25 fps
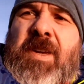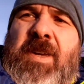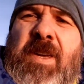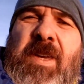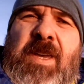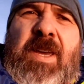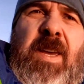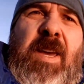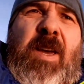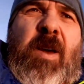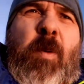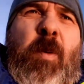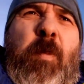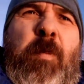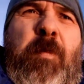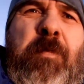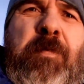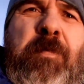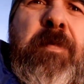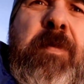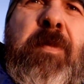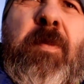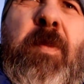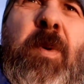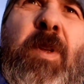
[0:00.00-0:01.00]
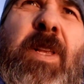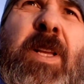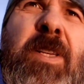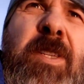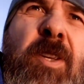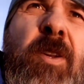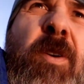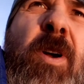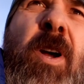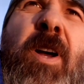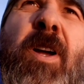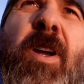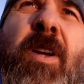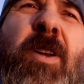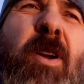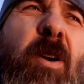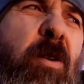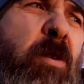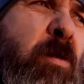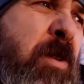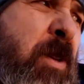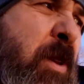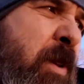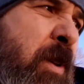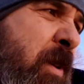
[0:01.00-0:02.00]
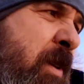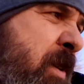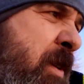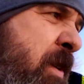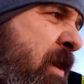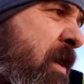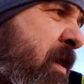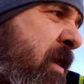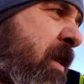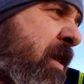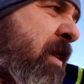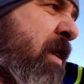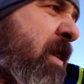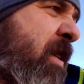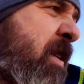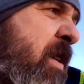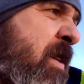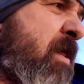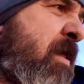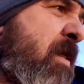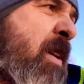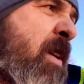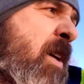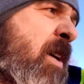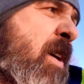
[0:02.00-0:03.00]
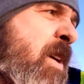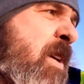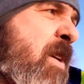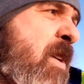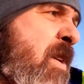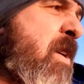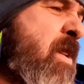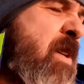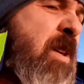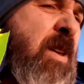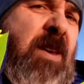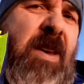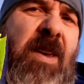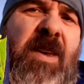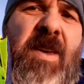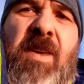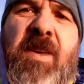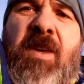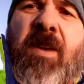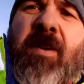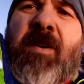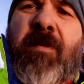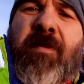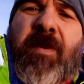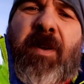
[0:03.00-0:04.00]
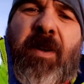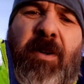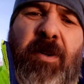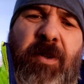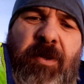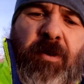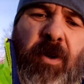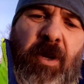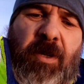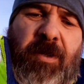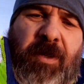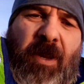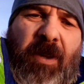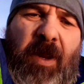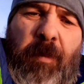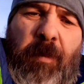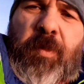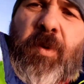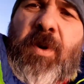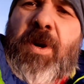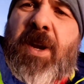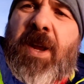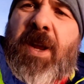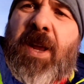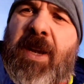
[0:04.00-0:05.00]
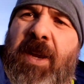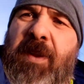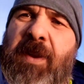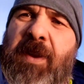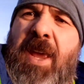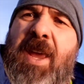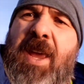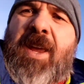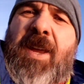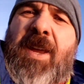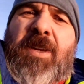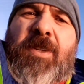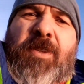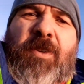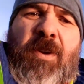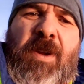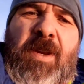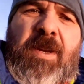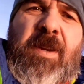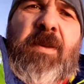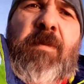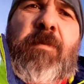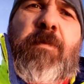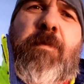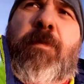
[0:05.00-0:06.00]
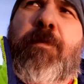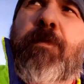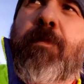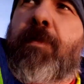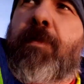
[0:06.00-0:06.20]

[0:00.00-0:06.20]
right on the doorstep, so that's something. I'll let you know how it goes, and